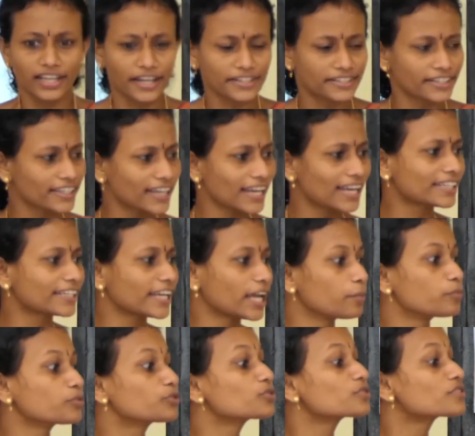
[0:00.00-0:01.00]
Nightingale
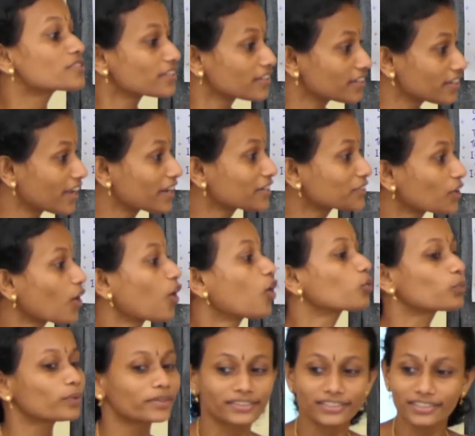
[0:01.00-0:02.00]
came to see and
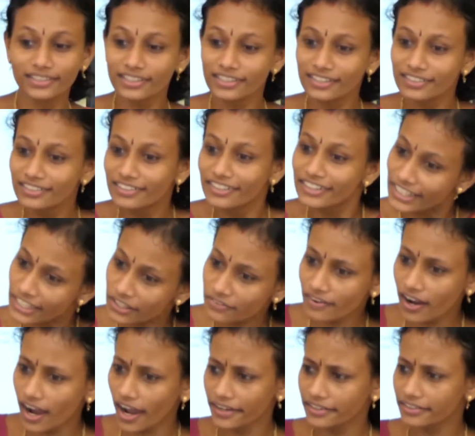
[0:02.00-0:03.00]
talk with
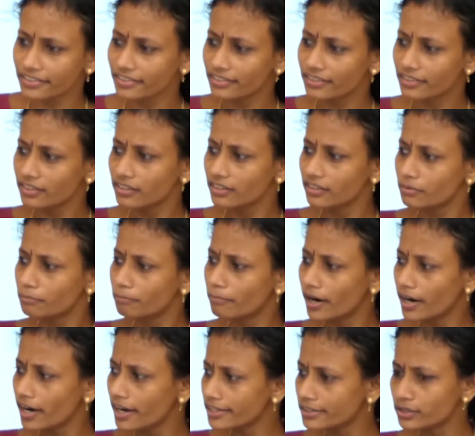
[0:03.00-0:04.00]
Ivan.
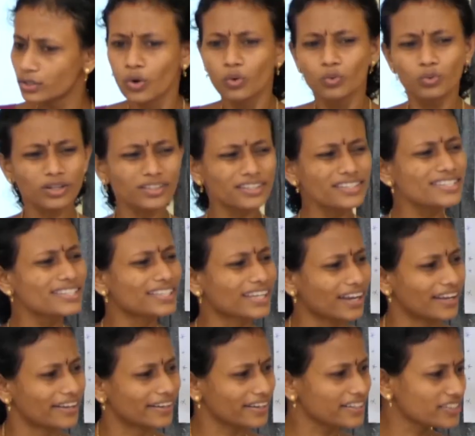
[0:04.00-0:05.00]
But what is
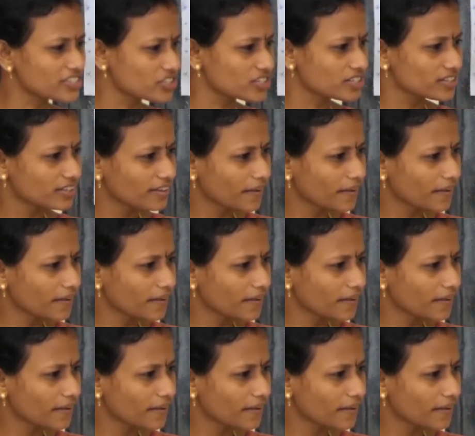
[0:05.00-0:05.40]
correct?